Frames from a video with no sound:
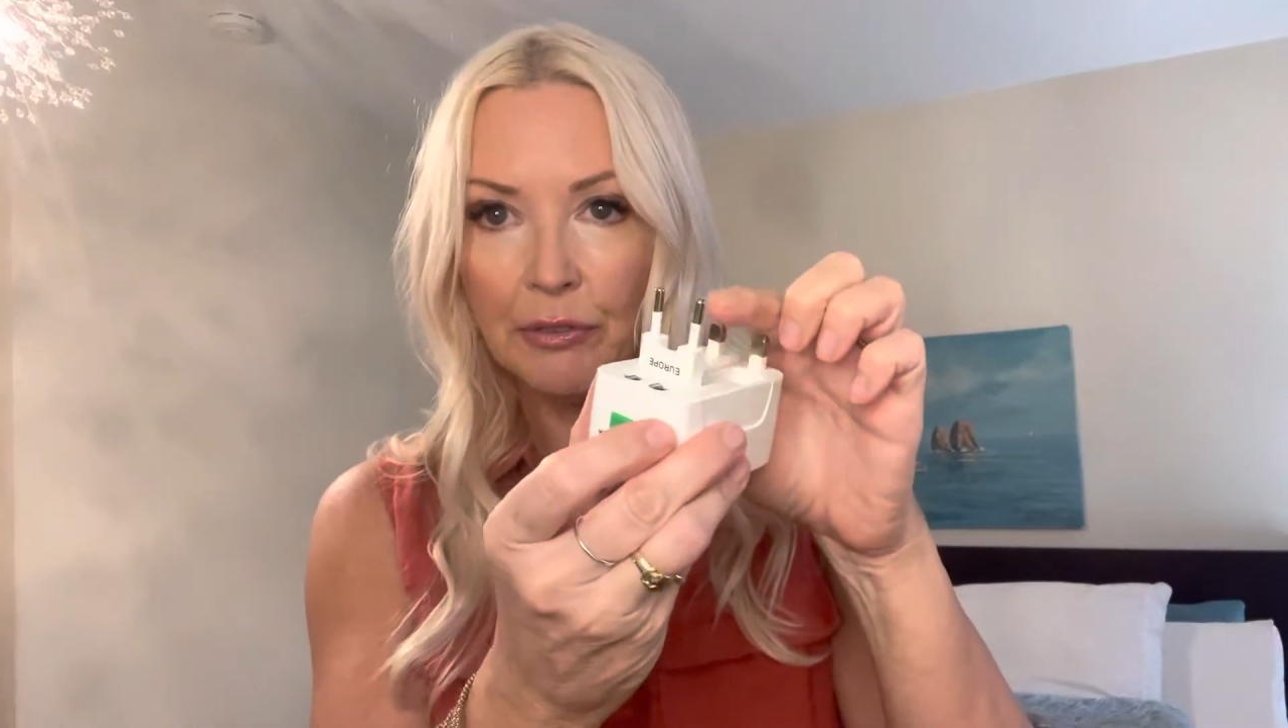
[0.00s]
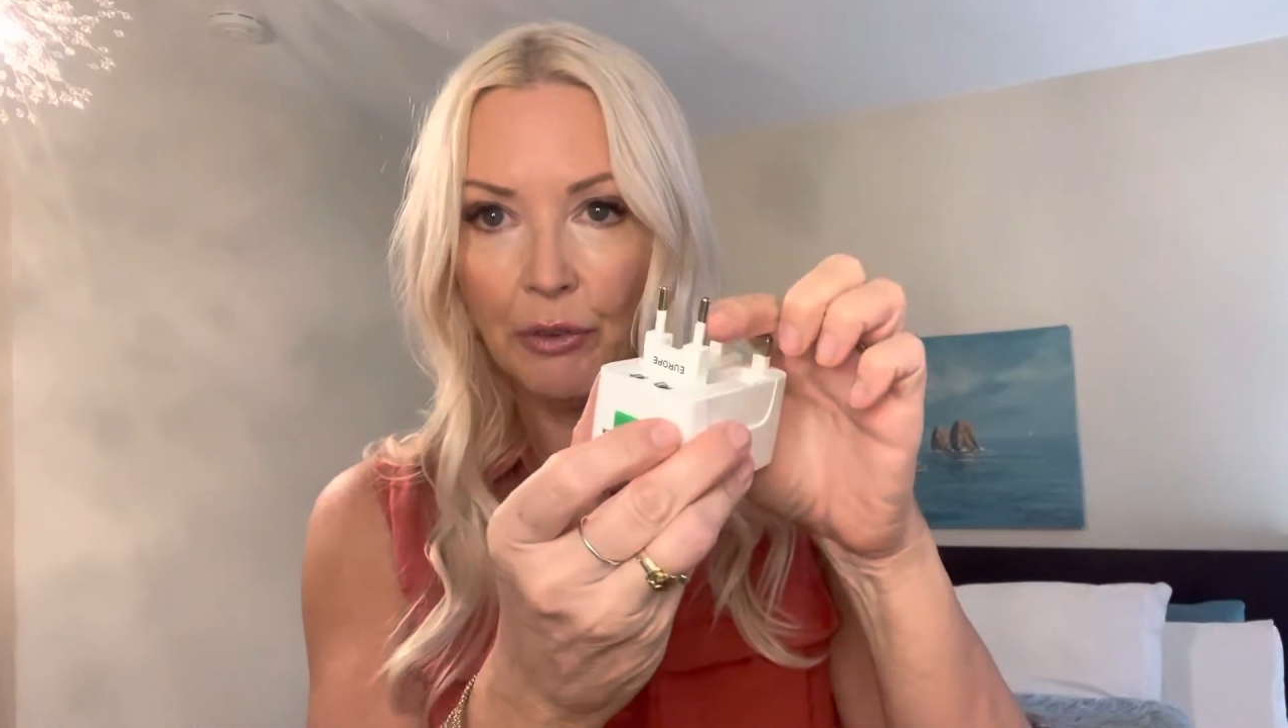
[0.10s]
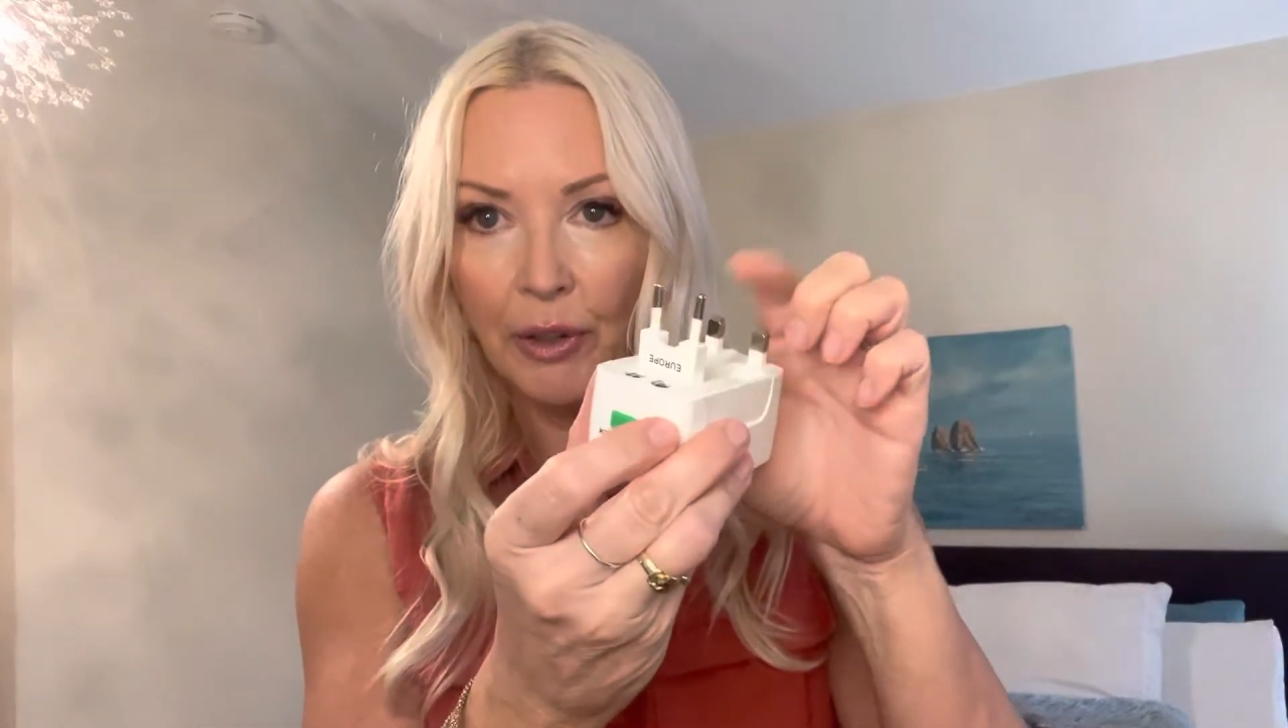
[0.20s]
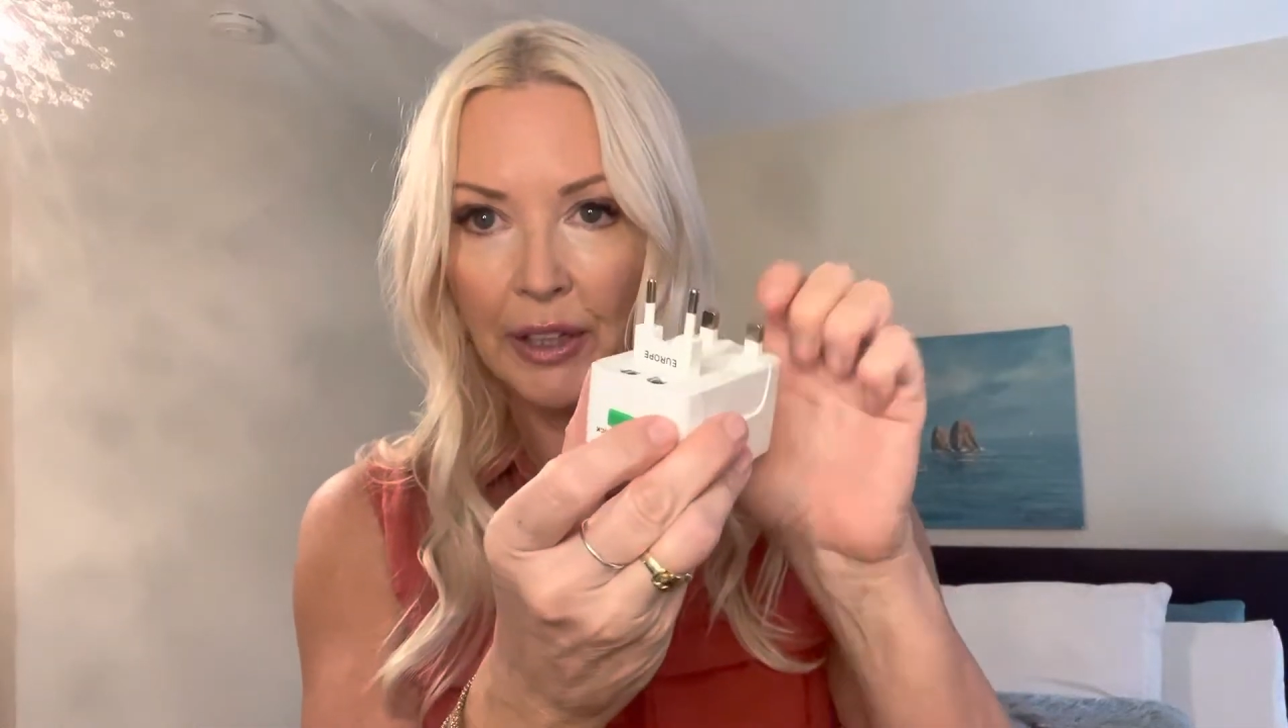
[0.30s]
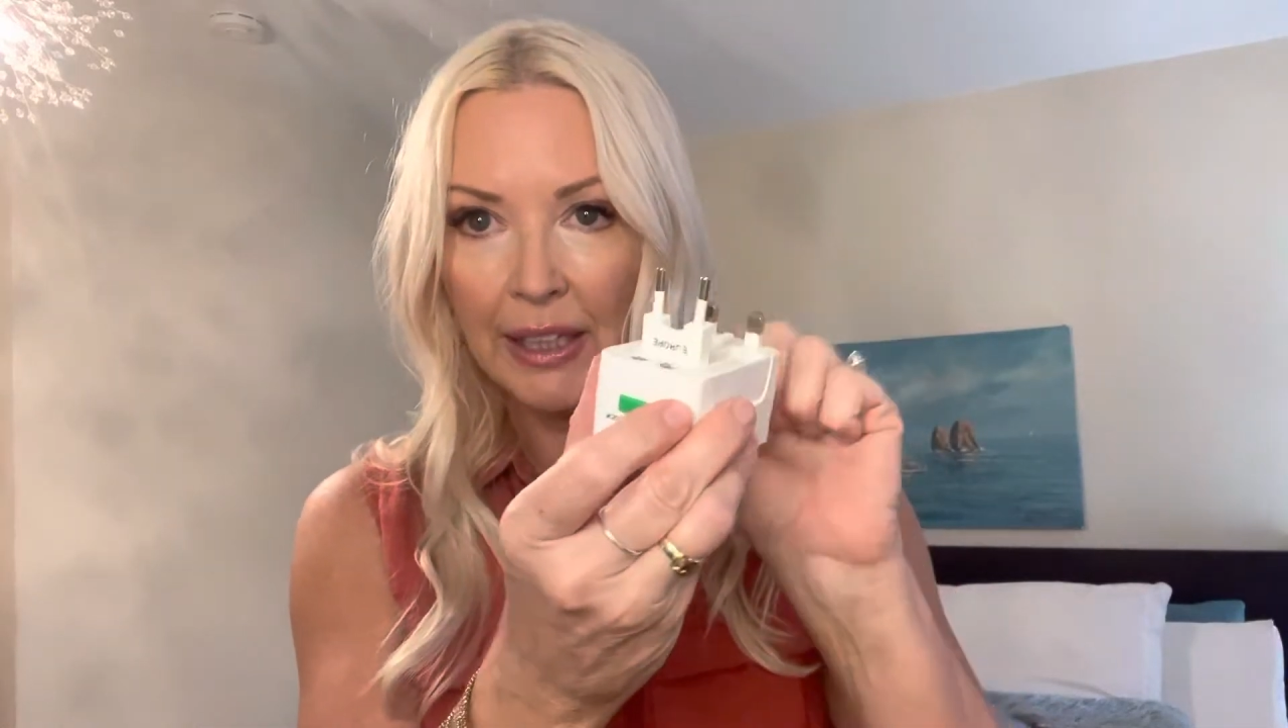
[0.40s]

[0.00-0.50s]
for